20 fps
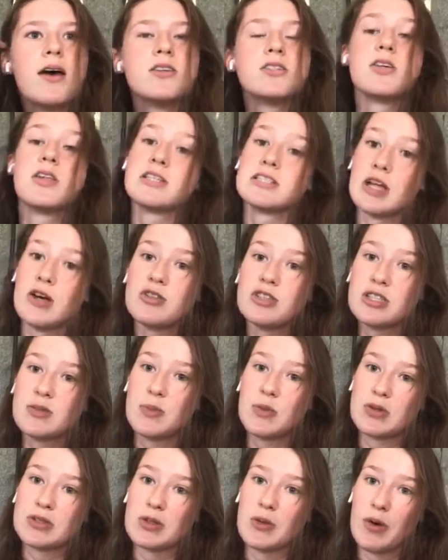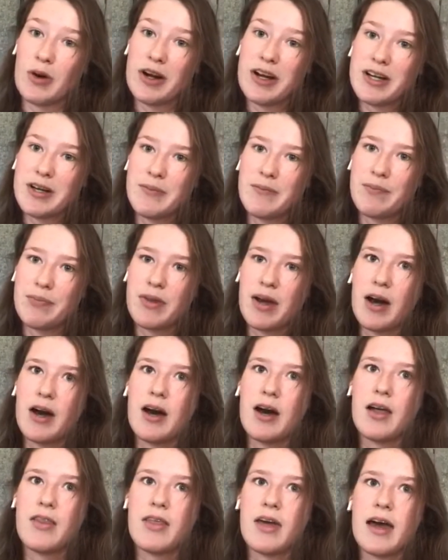So there's loads of sports at Warwick.
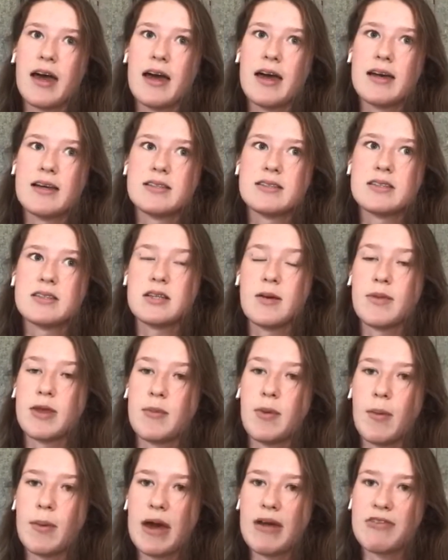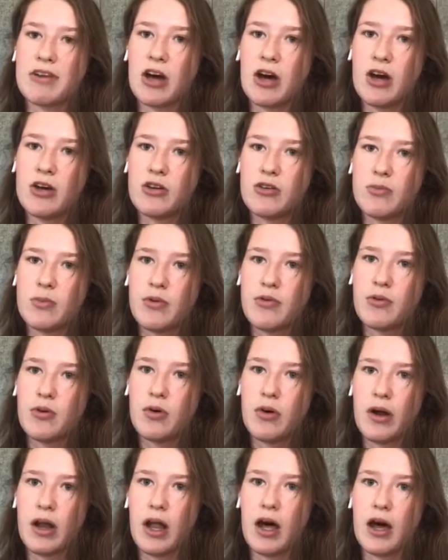There's some that you probably haven't heard of
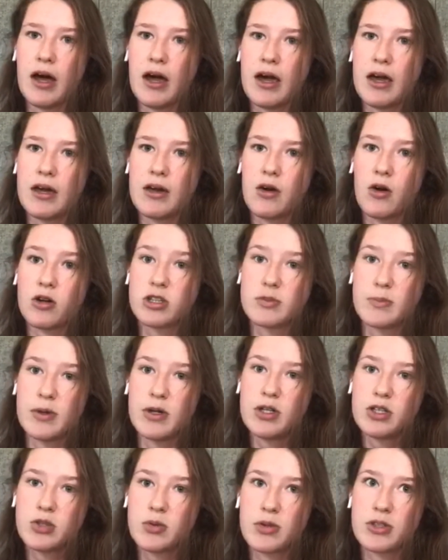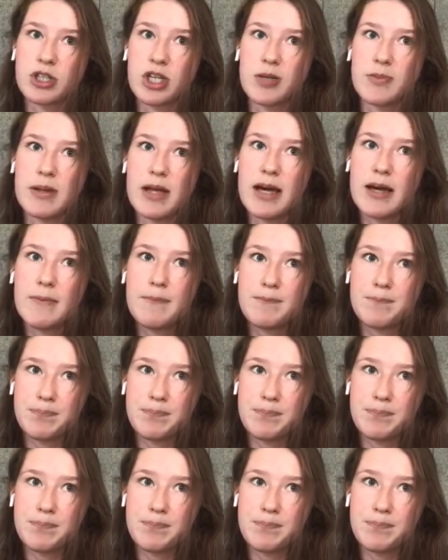before, like Octopush, which I play.